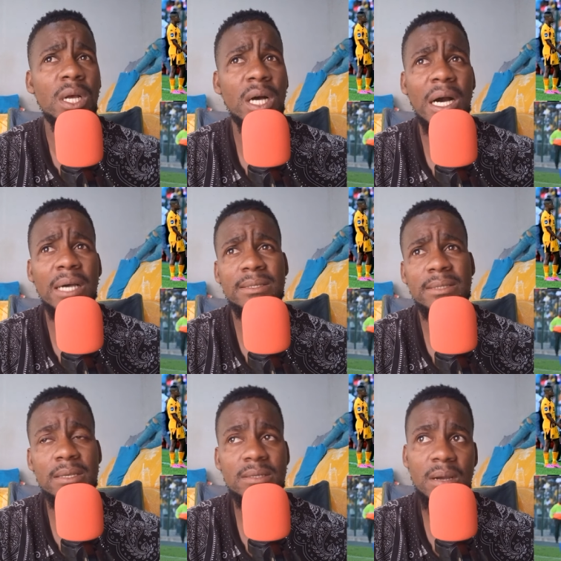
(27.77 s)
uh
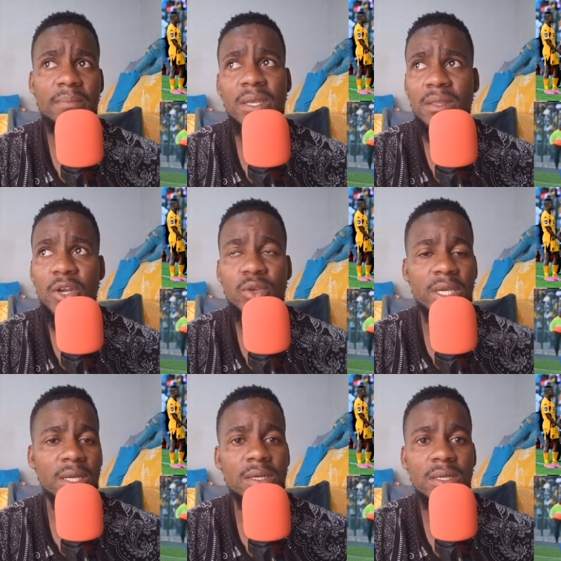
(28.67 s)
say something that you
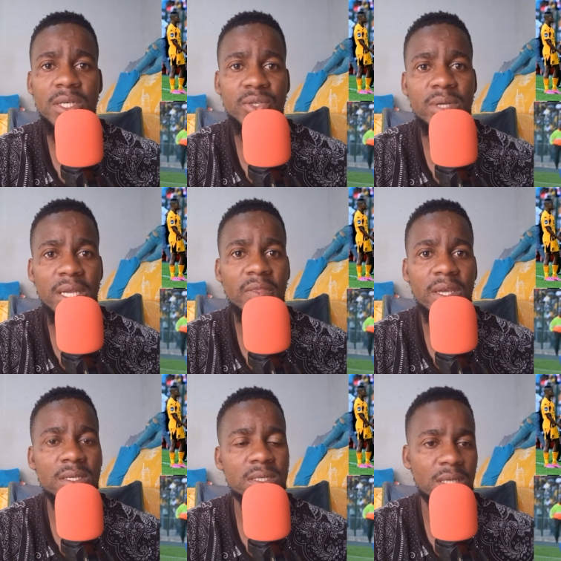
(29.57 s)
can uh, do like
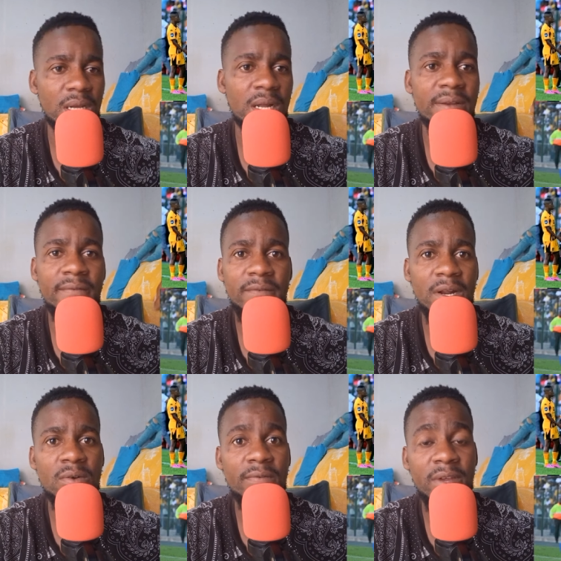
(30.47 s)
that uh, in
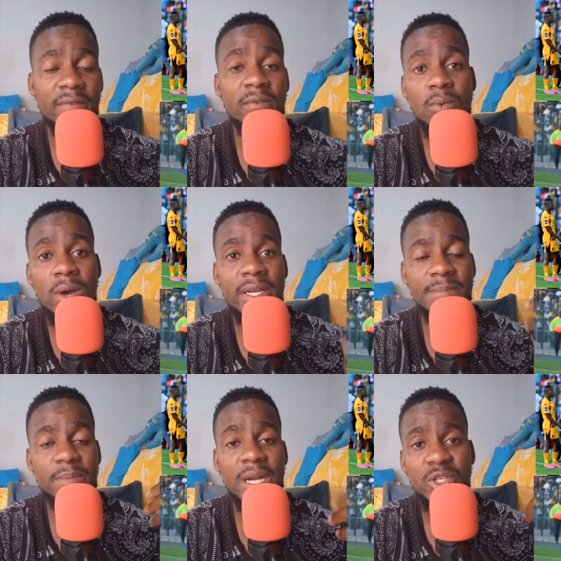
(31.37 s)
front of everyone
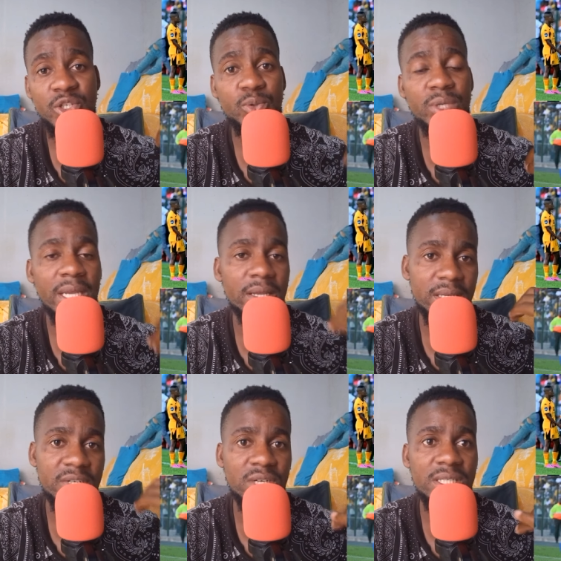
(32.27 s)
it's better to do it in
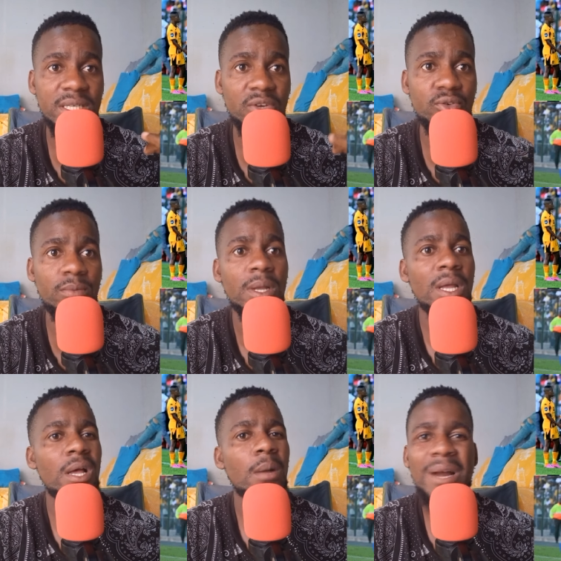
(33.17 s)
the dressing room
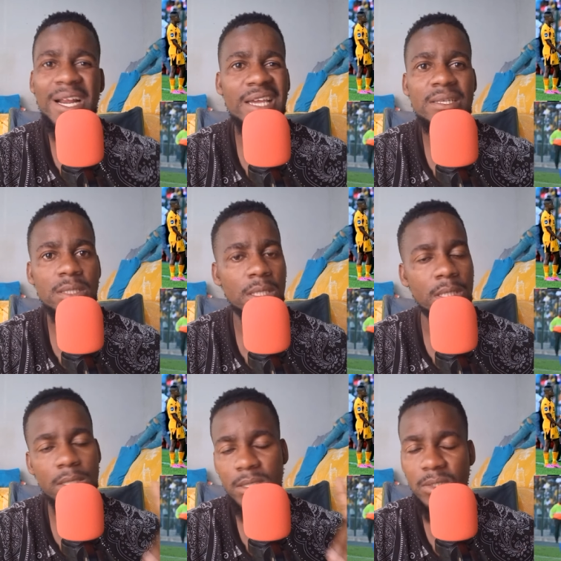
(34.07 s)
but guys it
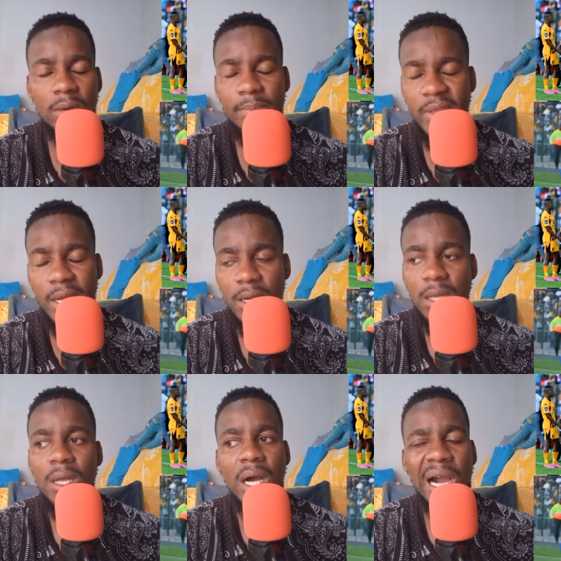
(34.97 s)
didn't stop there
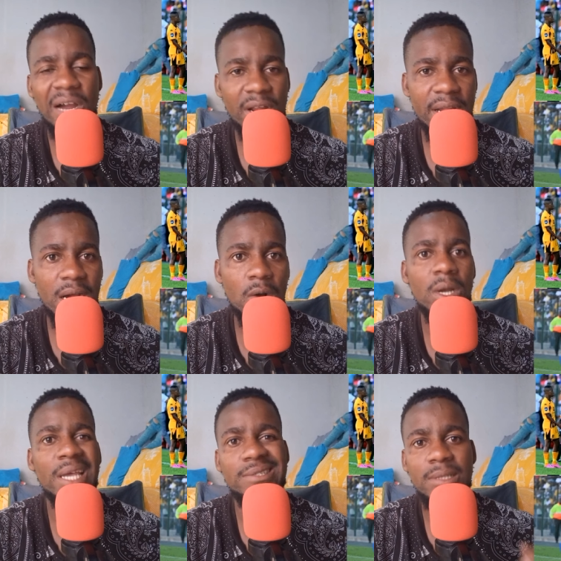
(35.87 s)
uh, right now
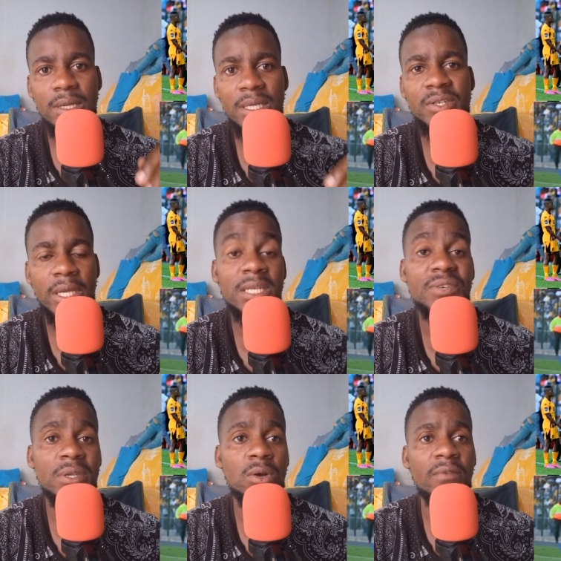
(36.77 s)
as the late
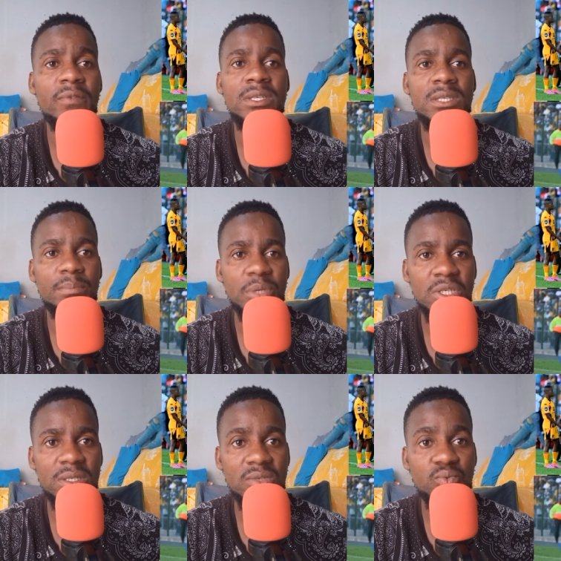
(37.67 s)
entry of these uh,
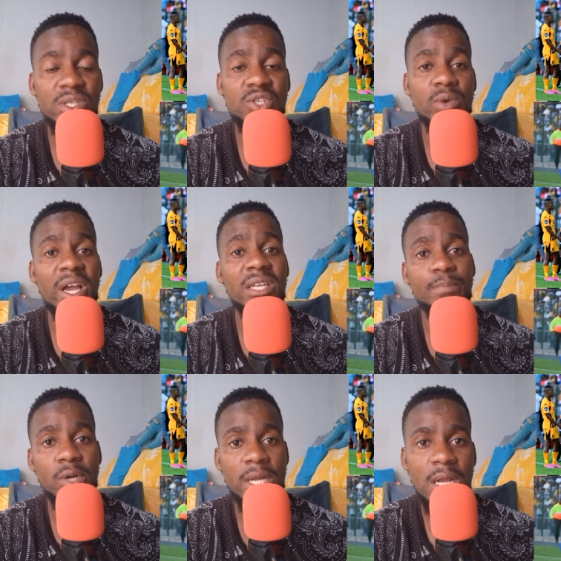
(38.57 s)
pictures which were
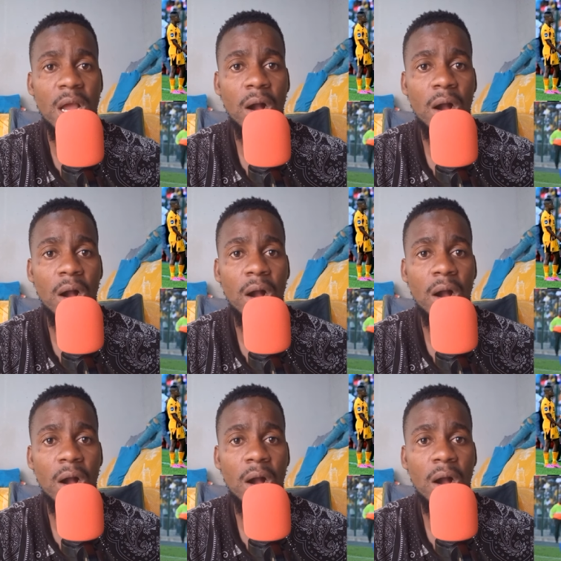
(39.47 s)
spotted